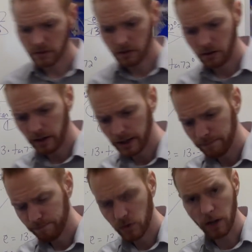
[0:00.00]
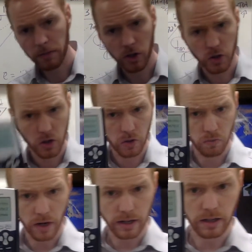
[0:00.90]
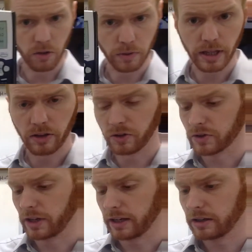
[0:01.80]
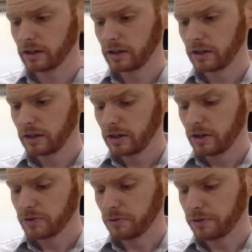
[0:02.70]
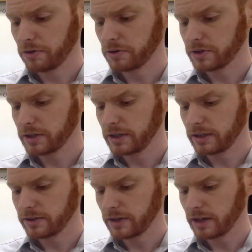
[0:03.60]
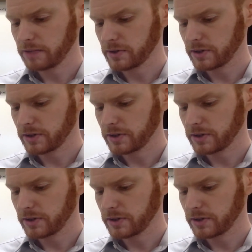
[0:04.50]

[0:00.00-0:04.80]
All right, so I'm going to show you right here what that looks like. So 13 times